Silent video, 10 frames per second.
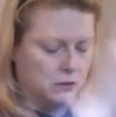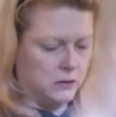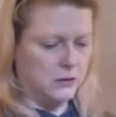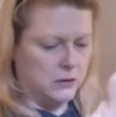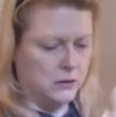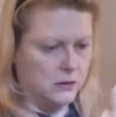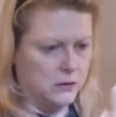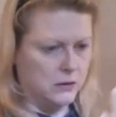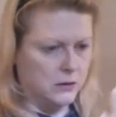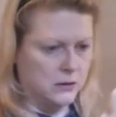
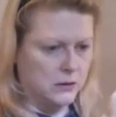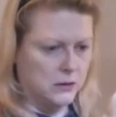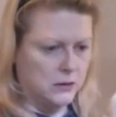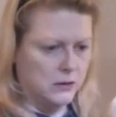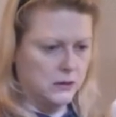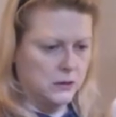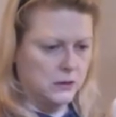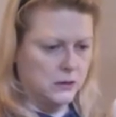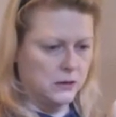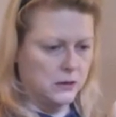
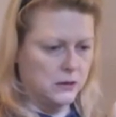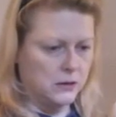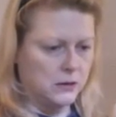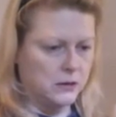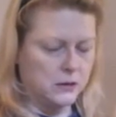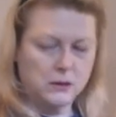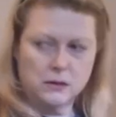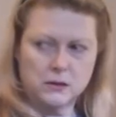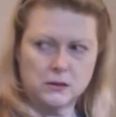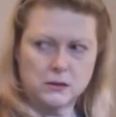
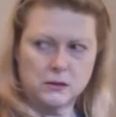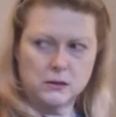(no one is talking)